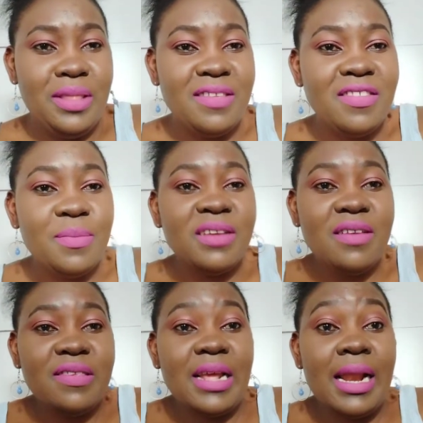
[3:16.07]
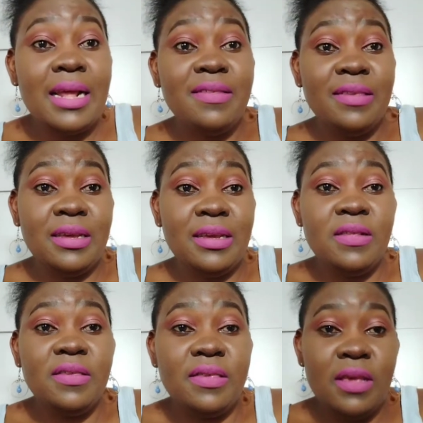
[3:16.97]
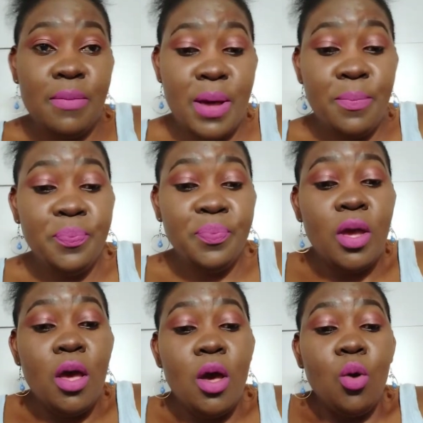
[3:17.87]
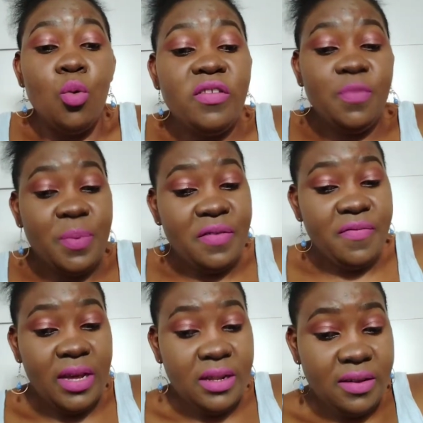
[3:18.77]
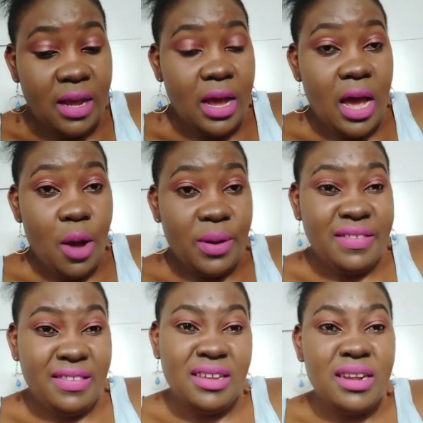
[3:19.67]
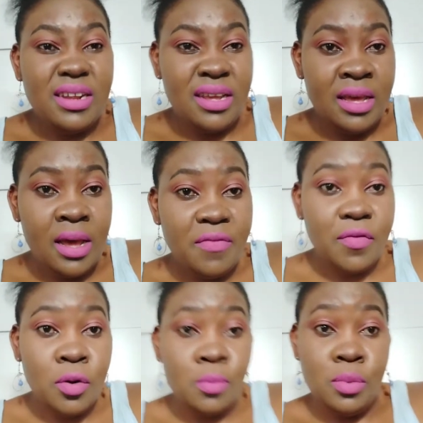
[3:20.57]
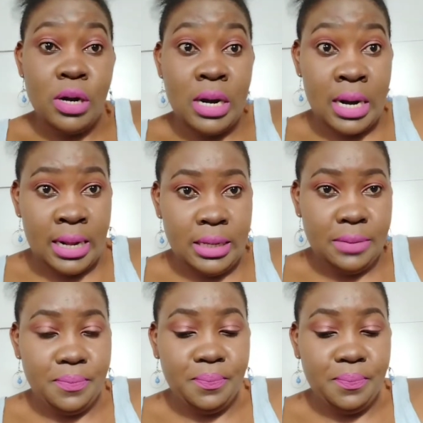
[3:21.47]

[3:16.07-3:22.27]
The sebaceous glands secrete sebum, which prevent our skin and hair from drying.